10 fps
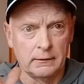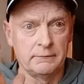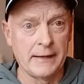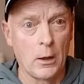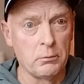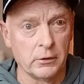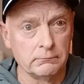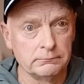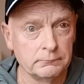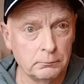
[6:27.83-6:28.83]
The Albert,
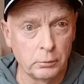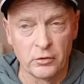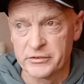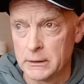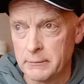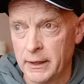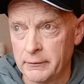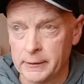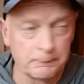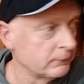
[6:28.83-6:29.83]
Port St
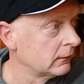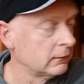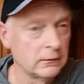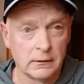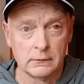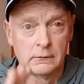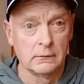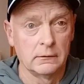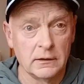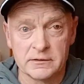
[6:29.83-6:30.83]
Mary.
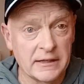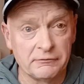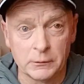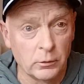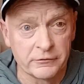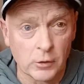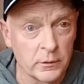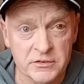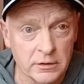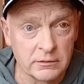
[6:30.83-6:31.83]
It's definitely worth
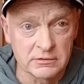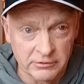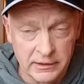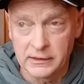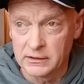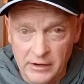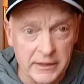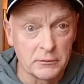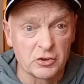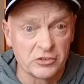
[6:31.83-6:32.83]
going to. It's a really
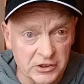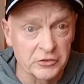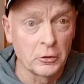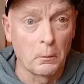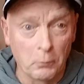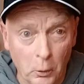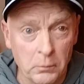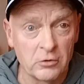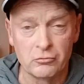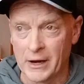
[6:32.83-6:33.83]
cracking traditional
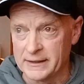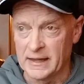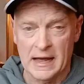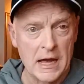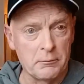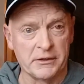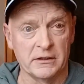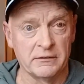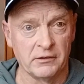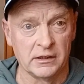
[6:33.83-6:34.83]
pub, right at the heartbeat
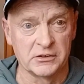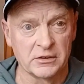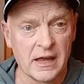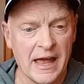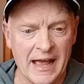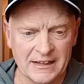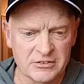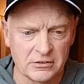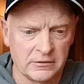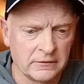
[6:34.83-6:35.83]
of the village.
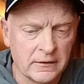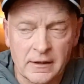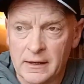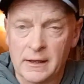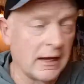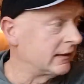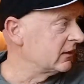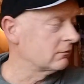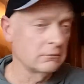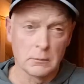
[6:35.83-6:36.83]
Excellent,
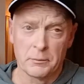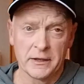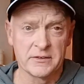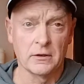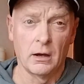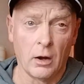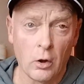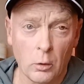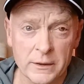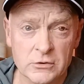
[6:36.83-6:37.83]
and the beers are
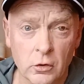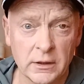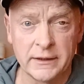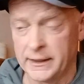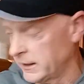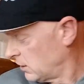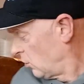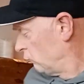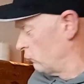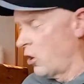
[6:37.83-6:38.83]
always good in here.
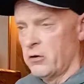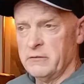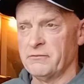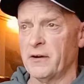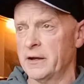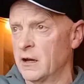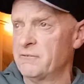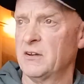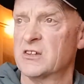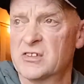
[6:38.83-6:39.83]
Roaring fire,
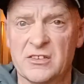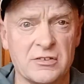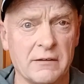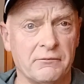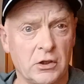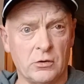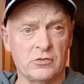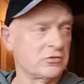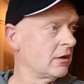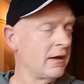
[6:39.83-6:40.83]
fantastic
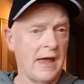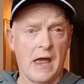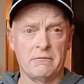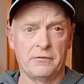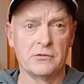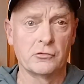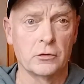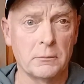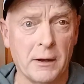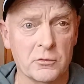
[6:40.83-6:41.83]
views, everything's
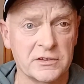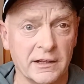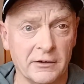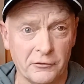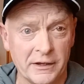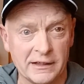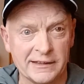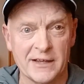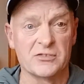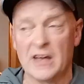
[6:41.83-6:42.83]
good about it, it
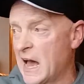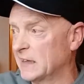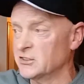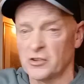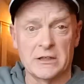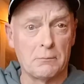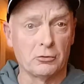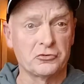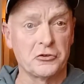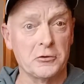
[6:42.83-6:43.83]
really is, and it's on the
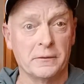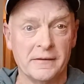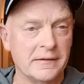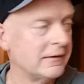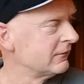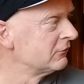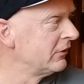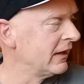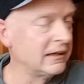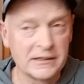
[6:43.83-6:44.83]
bus route,
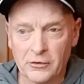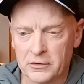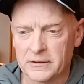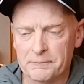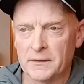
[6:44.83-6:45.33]
really good.